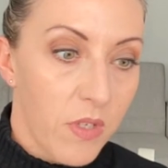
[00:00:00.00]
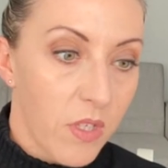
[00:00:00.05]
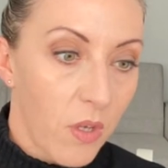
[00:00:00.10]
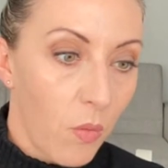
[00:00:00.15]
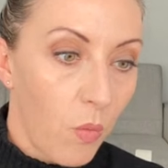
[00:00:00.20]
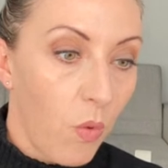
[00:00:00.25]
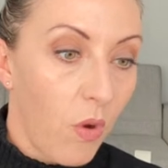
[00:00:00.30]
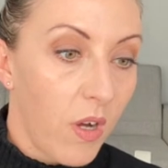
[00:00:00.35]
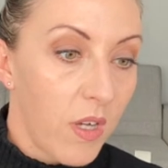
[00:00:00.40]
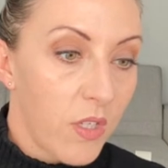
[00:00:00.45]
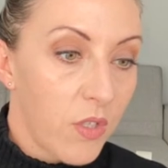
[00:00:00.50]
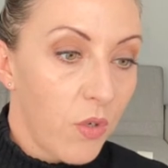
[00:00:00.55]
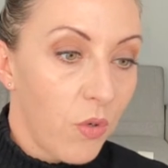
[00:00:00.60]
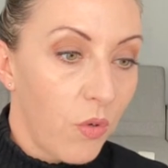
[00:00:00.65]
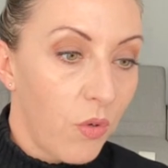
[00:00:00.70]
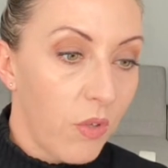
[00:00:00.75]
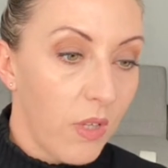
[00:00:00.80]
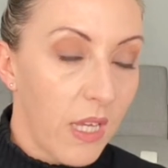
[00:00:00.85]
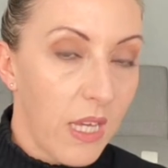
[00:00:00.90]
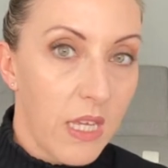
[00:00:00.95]
So
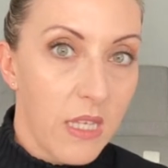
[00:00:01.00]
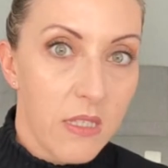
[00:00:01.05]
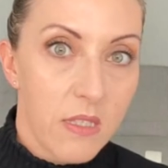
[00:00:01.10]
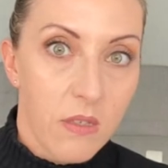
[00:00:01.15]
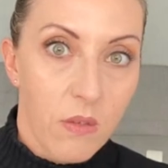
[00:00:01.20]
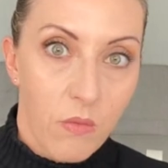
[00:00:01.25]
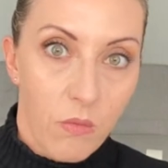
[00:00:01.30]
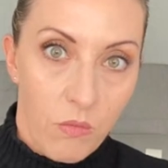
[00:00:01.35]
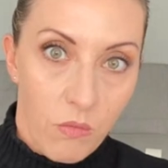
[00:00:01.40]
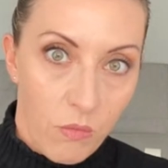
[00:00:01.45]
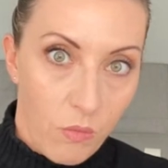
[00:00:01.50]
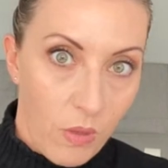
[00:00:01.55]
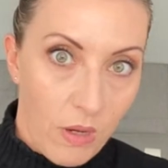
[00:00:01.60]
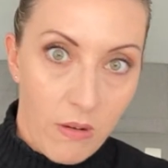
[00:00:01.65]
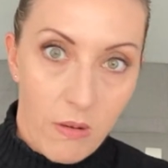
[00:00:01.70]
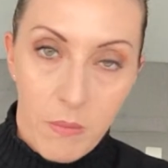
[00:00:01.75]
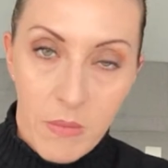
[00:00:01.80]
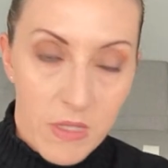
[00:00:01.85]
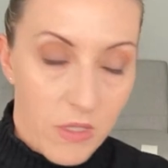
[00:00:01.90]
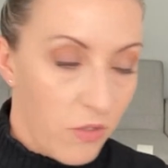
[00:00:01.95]
Whitehall is where
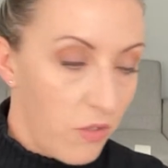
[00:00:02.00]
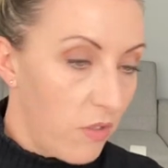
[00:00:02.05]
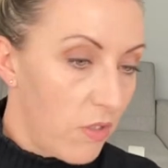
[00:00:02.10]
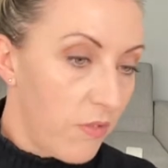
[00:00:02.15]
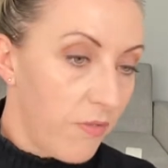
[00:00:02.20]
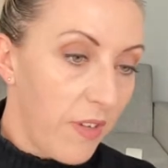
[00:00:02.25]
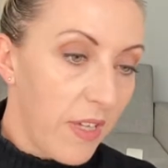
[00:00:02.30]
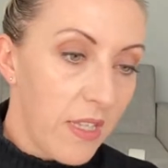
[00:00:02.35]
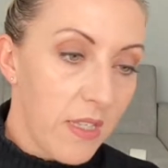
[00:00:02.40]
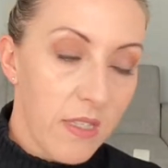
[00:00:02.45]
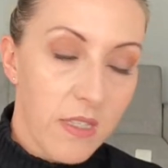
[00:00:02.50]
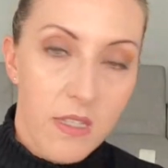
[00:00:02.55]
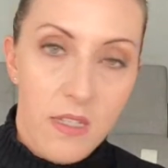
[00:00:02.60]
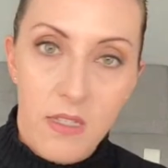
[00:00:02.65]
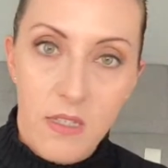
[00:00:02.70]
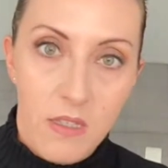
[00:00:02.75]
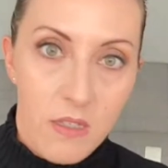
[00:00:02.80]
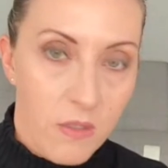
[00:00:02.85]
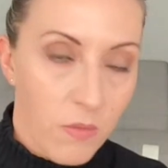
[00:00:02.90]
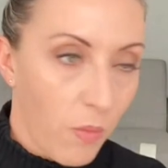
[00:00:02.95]
our Ministry of Defence
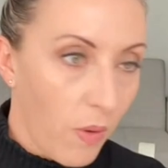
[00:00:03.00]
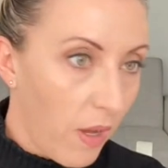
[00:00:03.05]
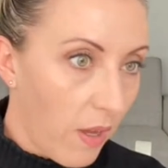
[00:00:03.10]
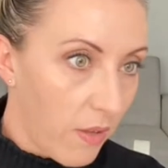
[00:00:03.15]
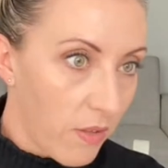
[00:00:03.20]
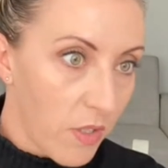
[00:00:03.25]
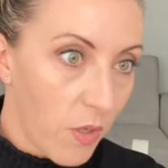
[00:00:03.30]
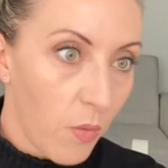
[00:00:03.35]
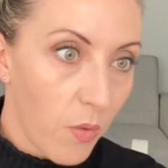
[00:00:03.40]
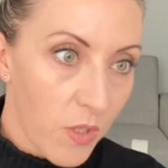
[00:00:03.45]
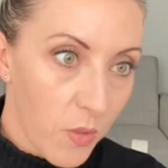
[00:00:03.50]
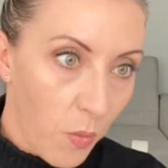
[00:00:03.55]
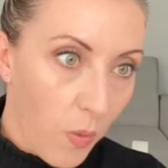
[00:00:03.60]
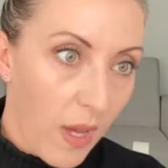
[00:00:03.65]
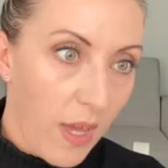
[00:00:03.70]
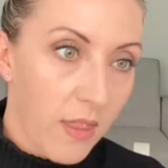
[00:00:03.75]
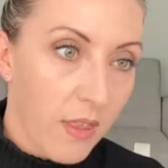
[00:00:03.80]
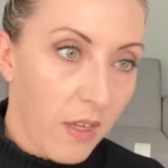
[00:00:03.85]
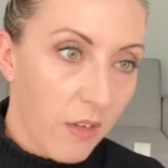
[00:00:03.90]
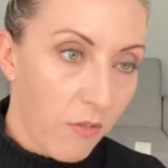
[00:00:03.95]
is. It's where
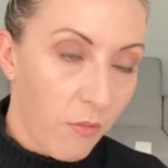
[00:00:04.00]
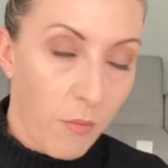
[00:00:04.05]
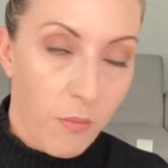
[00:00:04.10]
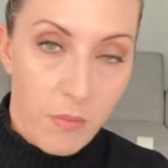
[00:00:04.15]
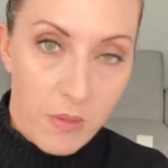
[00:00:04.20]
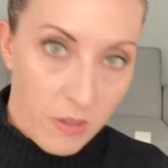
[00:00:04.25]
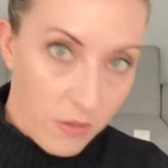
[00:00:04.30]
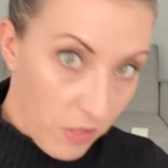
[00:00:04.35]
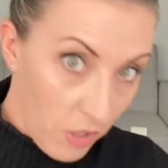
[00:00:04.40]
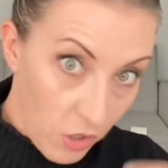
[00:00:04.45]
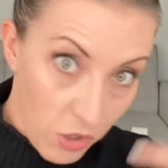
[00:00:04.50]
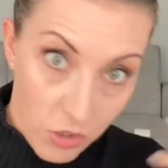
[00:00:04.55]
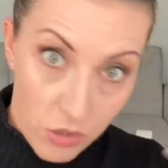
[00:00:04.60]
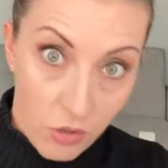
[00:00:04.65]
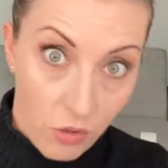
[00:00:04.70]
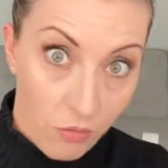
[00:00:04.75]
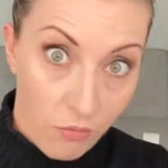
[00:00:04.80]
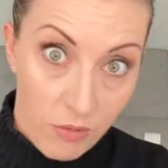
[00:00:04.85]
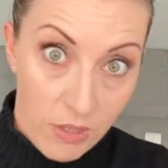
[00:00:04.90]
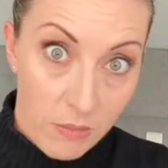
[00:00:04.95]
the government buildings just
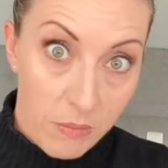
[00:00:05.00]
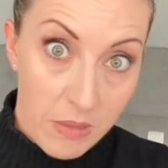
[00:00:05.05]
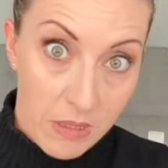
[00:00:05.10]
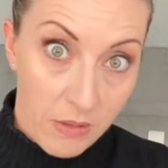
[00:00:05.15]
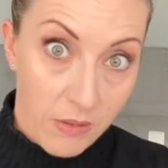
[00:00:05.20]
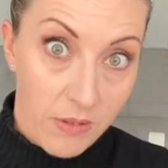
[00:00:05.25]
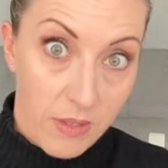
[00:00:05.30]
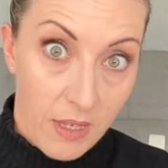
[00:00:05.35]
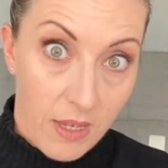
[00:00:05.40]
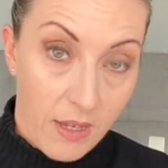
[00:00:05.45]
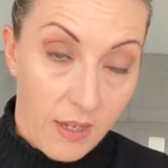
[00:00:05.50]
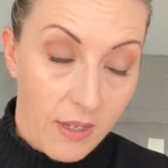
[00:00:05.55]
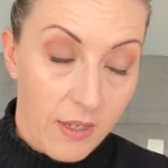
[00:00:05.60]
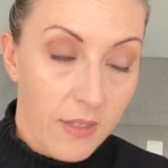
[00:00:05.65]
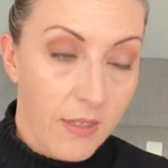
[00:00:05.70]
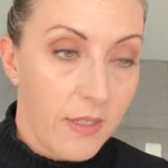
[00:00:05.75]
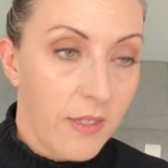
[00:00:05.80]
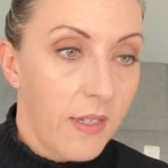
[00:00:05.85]
got rebuilt there.